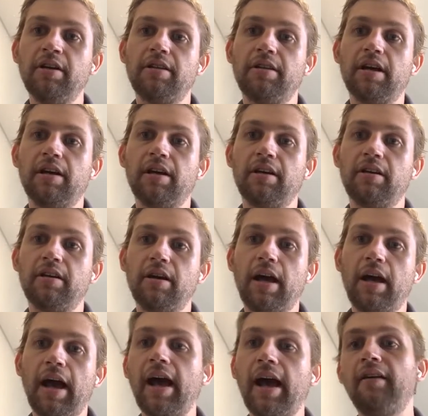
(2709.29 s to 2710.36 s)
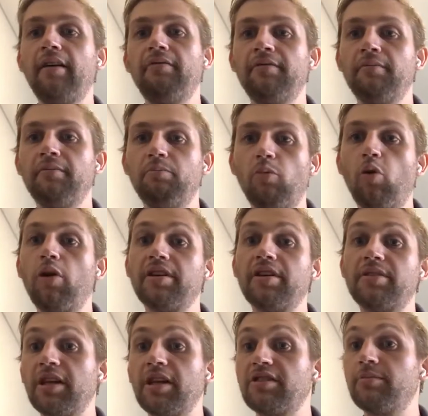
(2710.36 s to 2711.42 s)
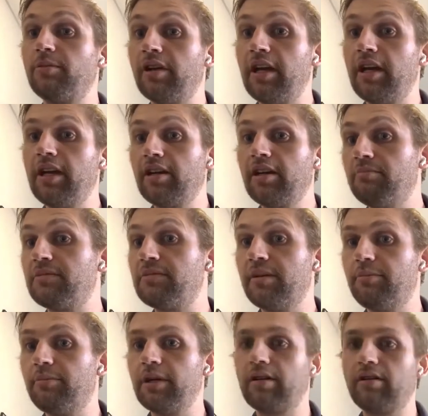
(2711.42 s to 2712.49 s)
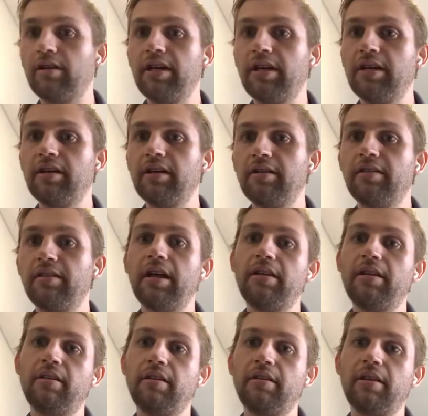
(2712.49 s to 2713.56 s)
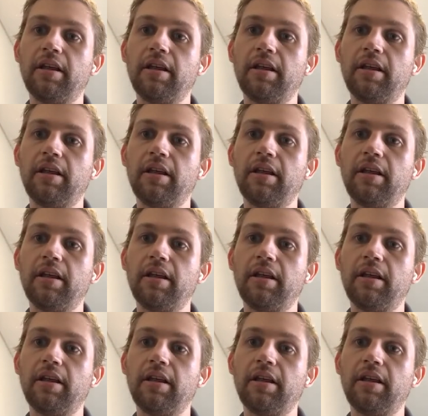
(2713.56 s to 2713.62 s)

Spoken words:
that have more dispensable income typically than